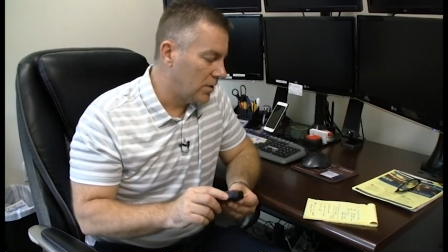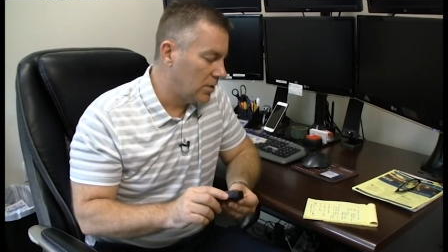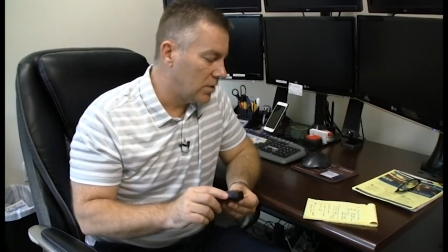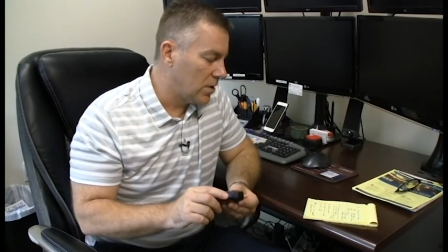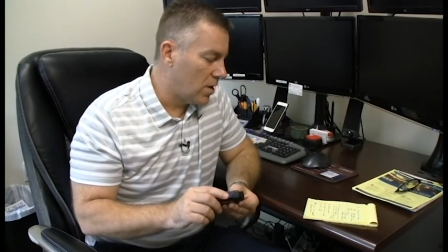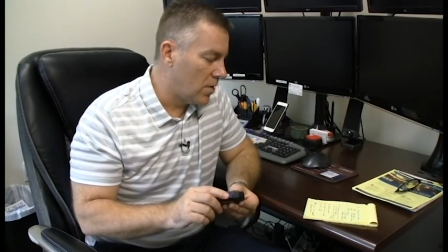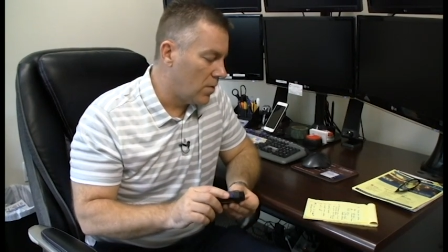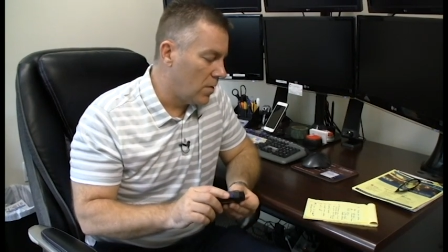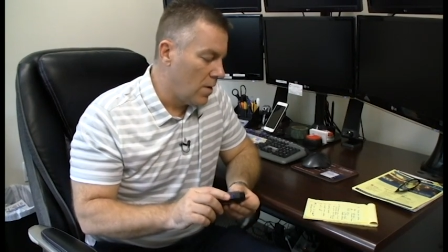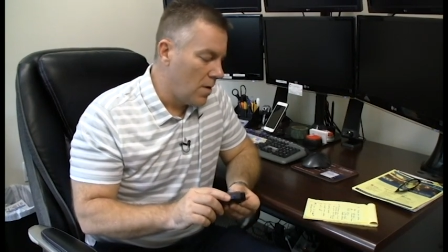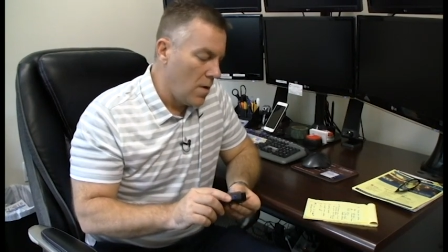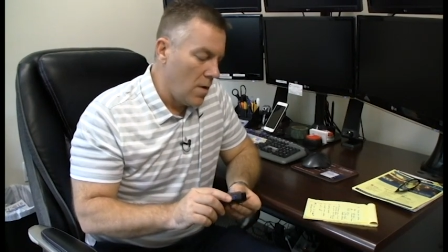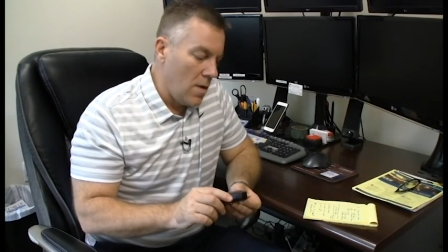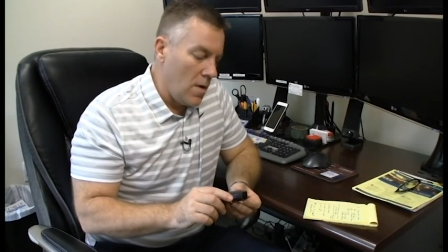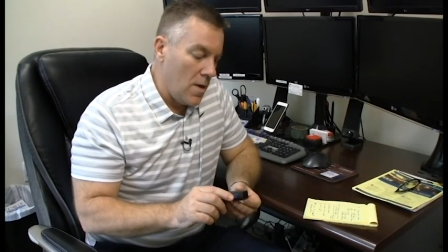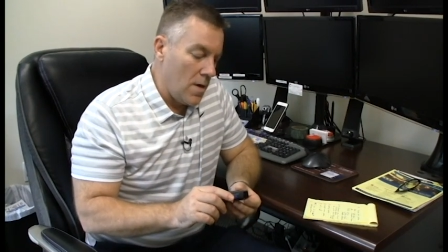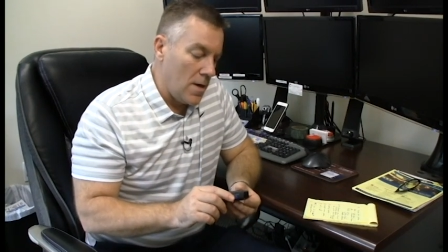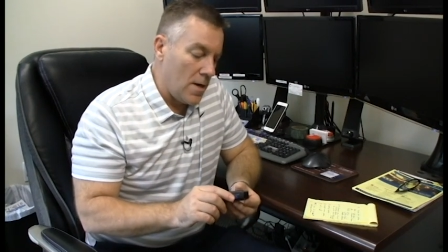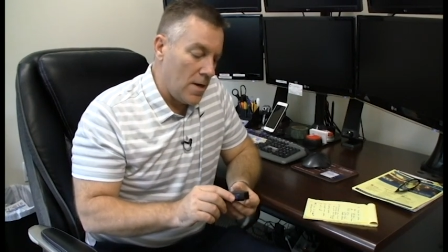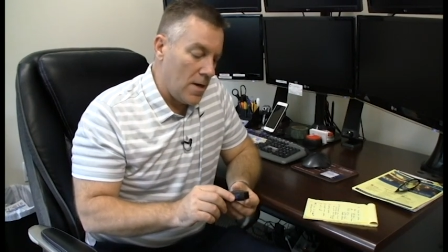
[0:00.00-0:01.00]
So
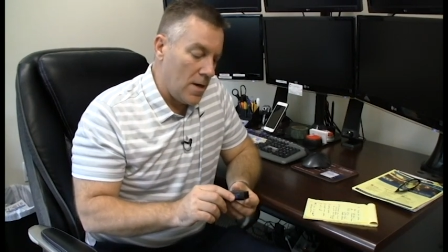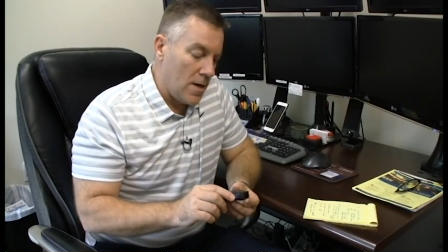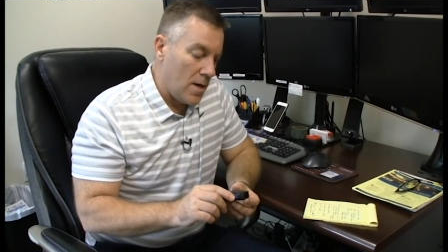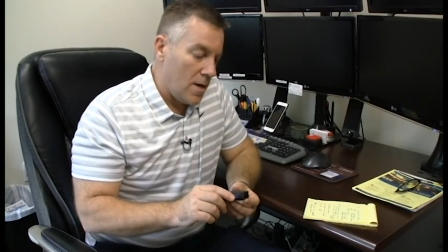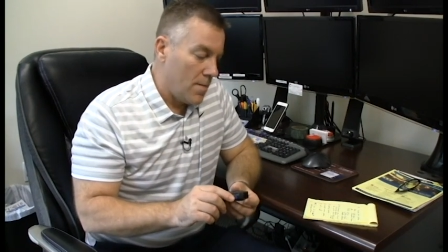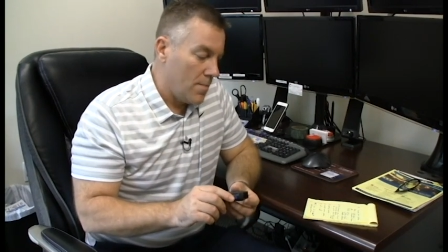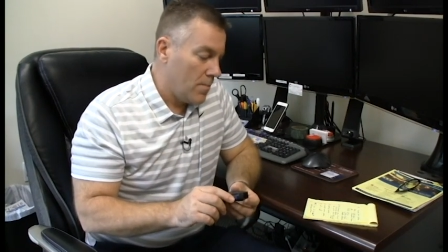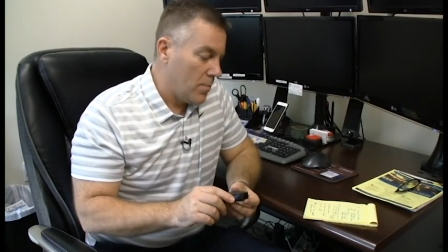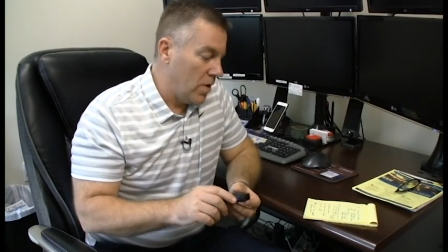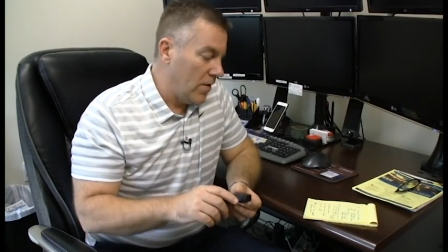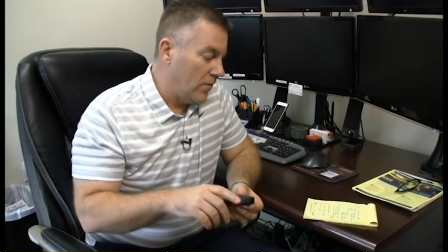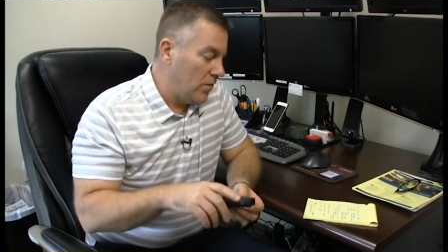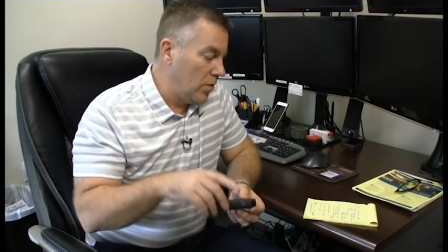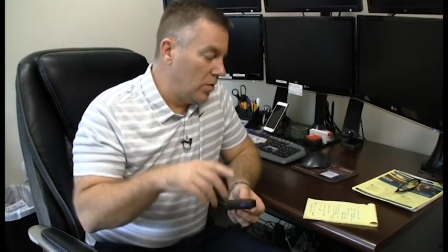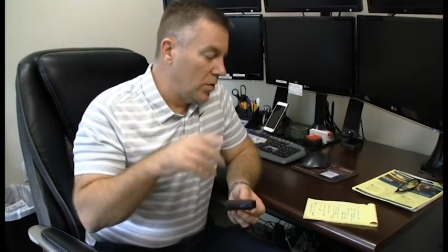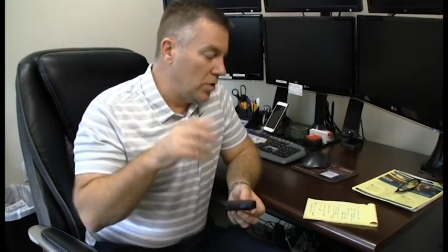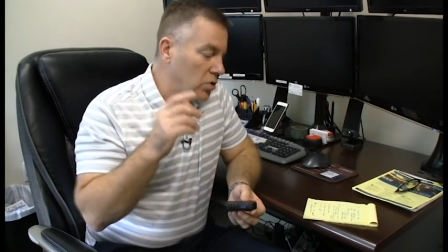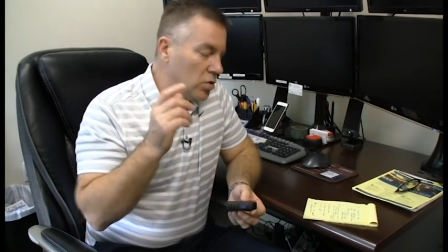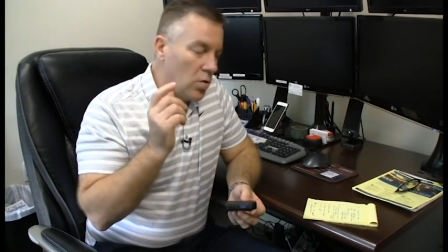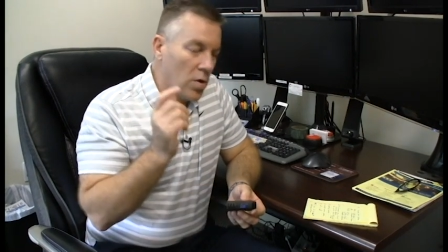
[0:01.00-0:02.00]
um, if
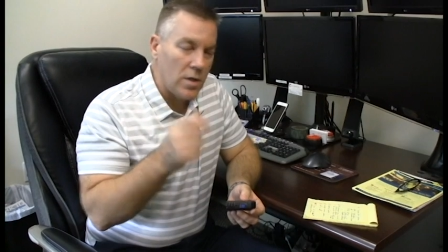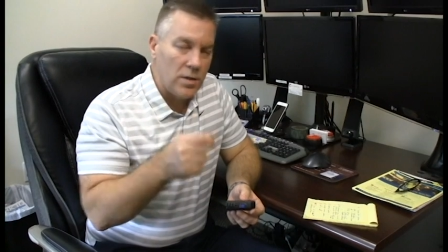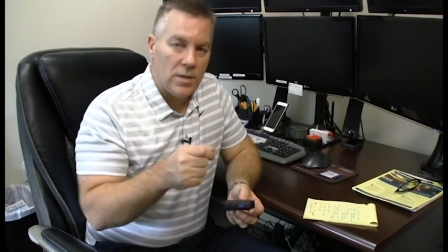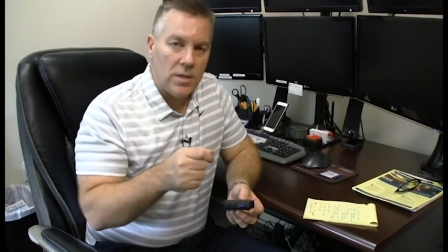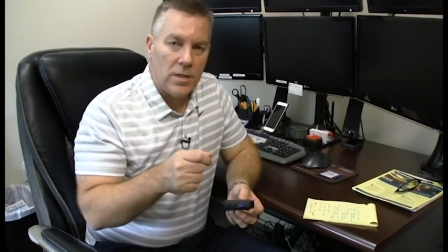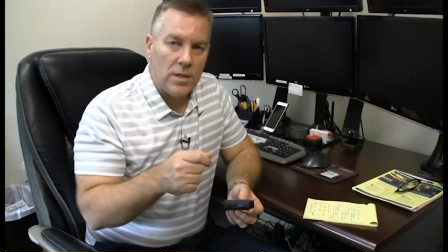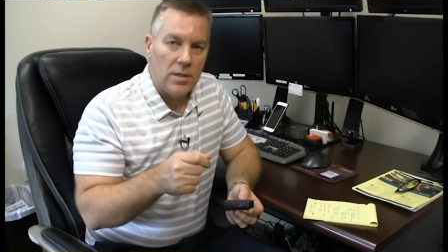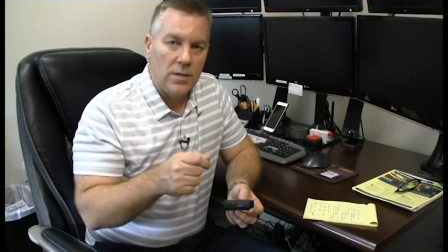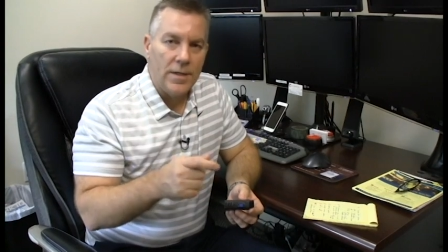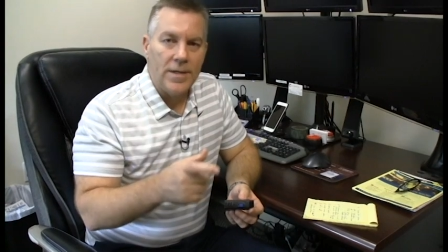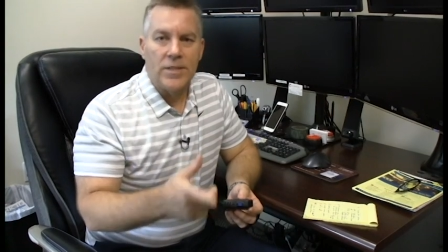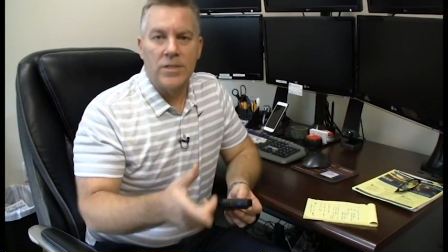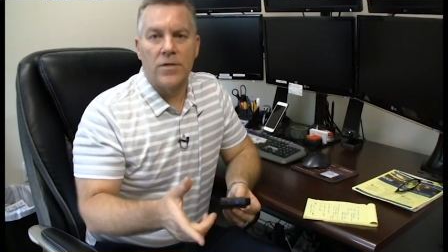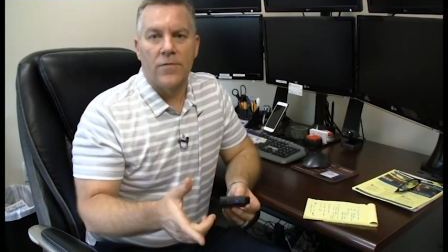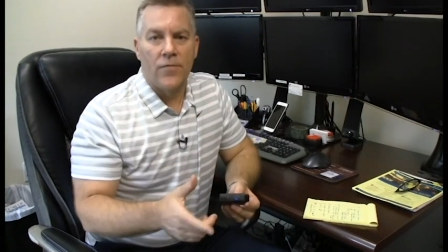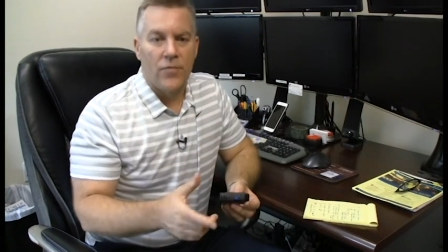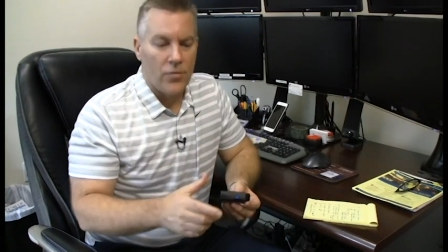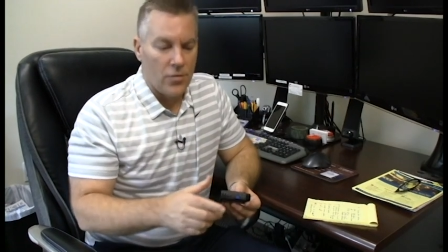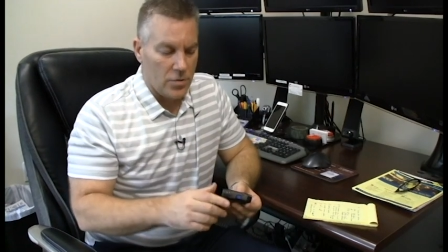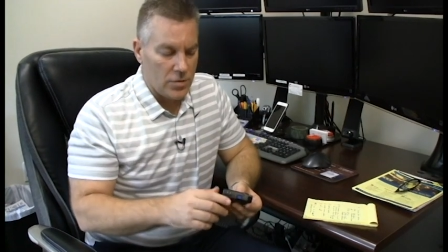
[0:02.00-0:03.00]
you enjoyed the list
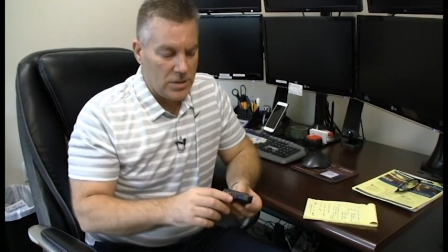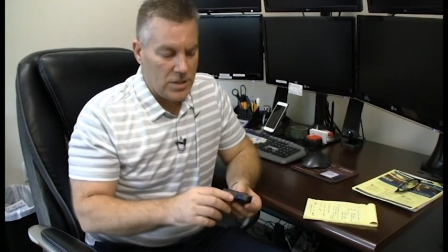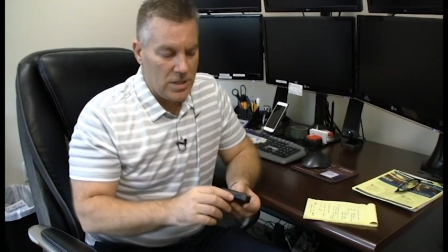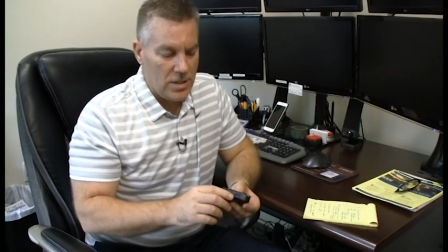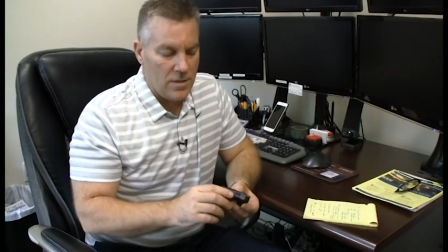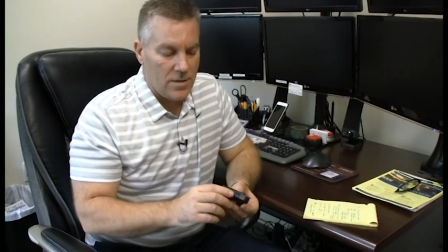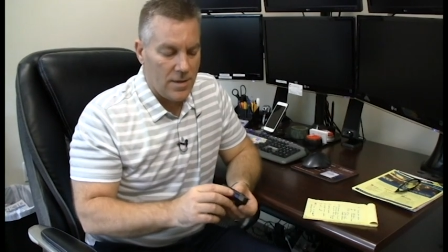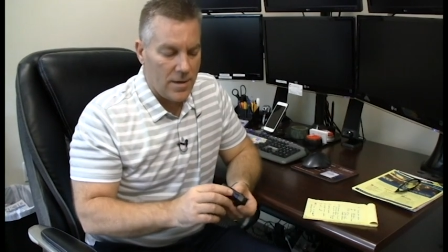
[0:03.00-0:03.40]
of 13